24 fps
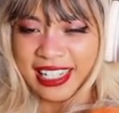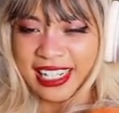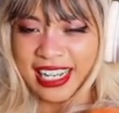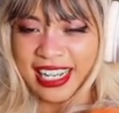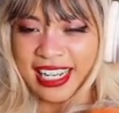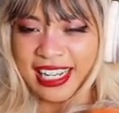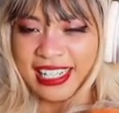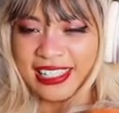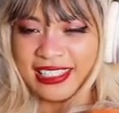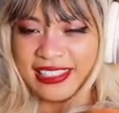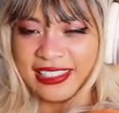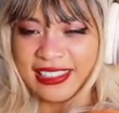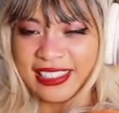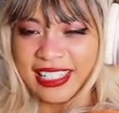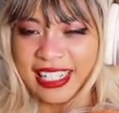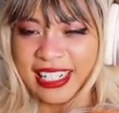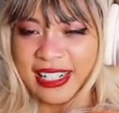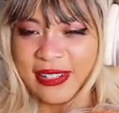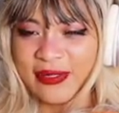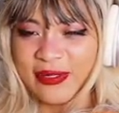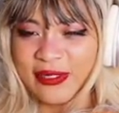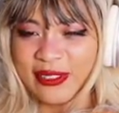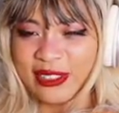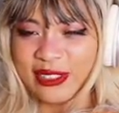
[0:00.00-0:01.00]
Okay,
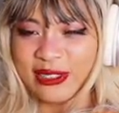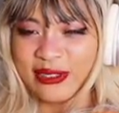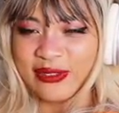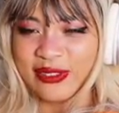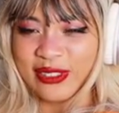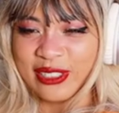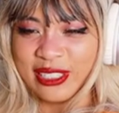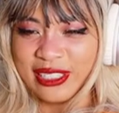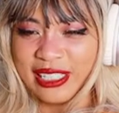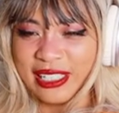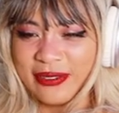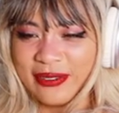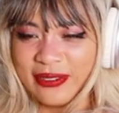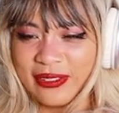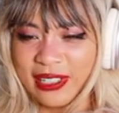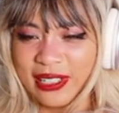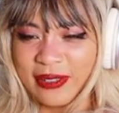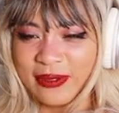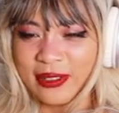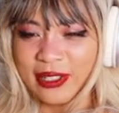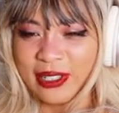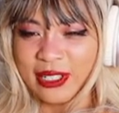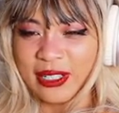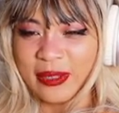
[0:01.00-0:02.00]
alright, Muumuu.
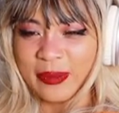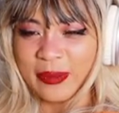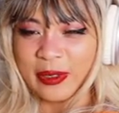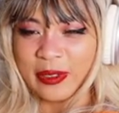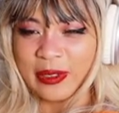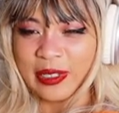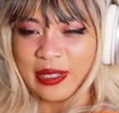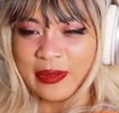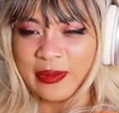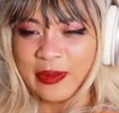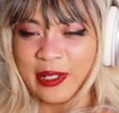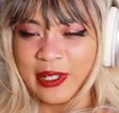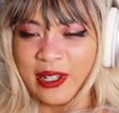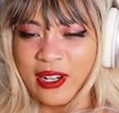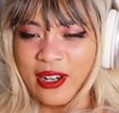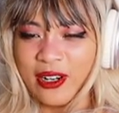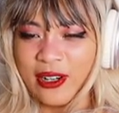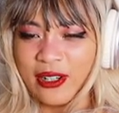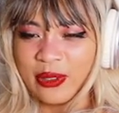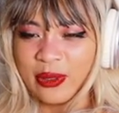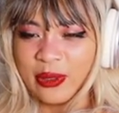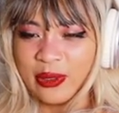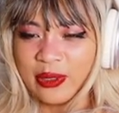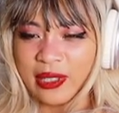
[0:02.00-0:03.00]
I'm going with you.
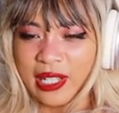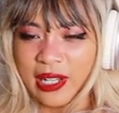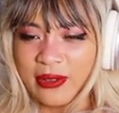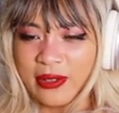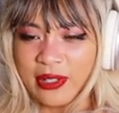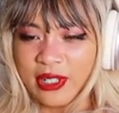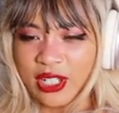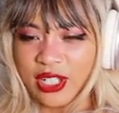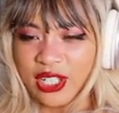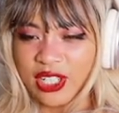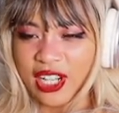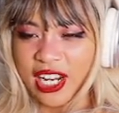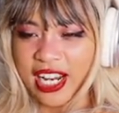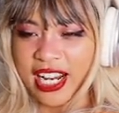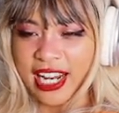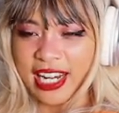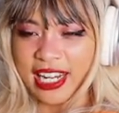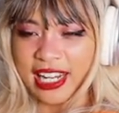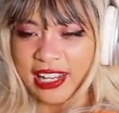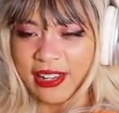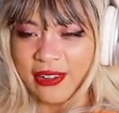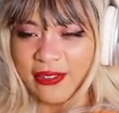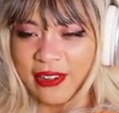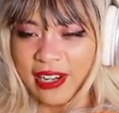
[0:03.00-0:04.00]
Ooh, that one's
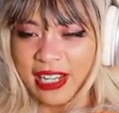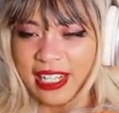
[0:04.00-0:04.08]
shiny.